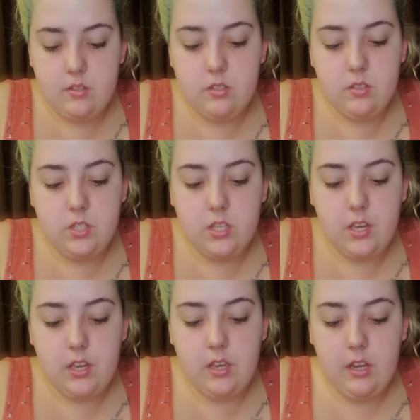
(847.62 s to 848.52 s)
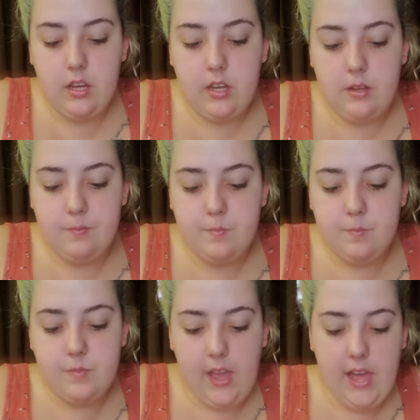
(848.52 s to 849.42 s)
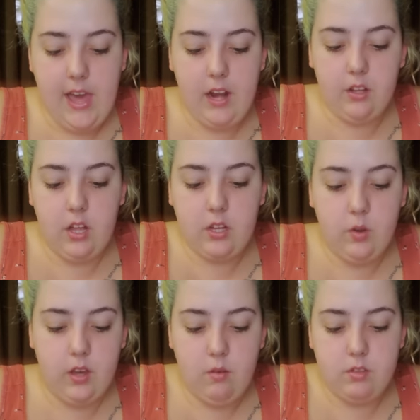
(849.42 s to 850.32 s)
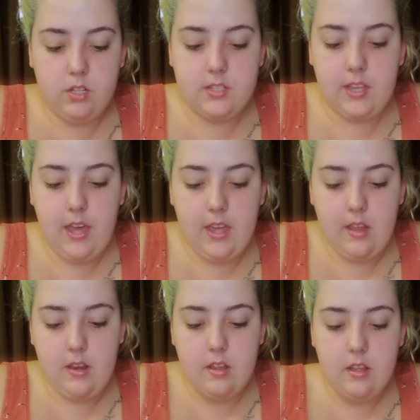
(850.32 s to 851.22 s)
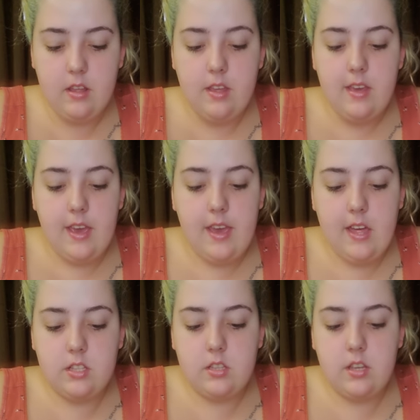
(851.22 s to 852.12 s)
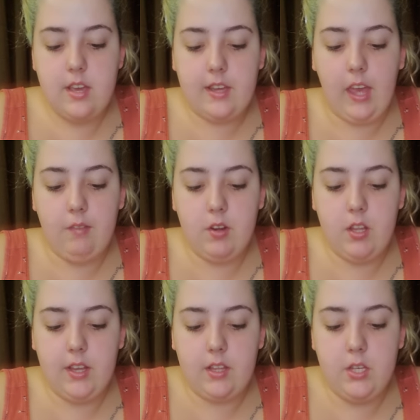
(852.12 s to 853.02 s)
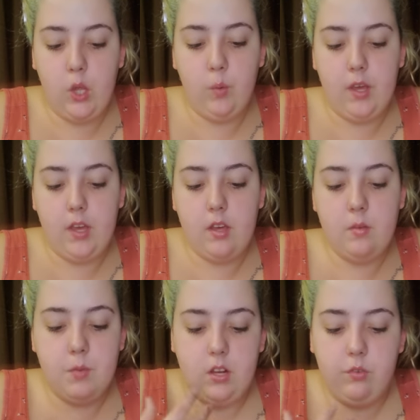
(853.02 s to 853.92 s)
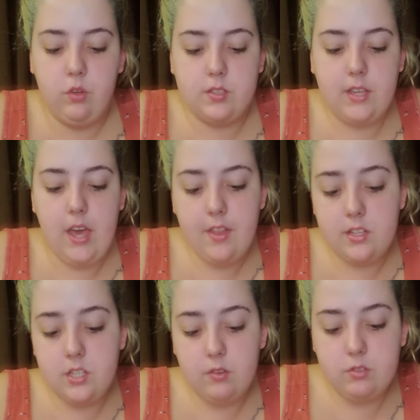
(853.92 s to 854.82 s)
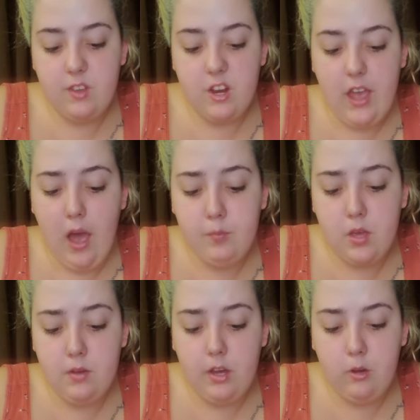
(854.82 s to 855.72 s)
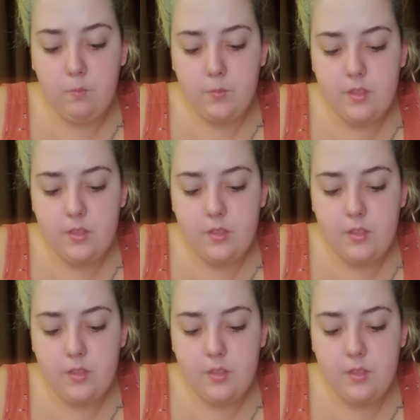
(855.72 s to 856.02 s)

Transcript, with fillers: she um, had a lot going on with her skin, and it gave her like a dewy, beautiful skin that she was very happy about.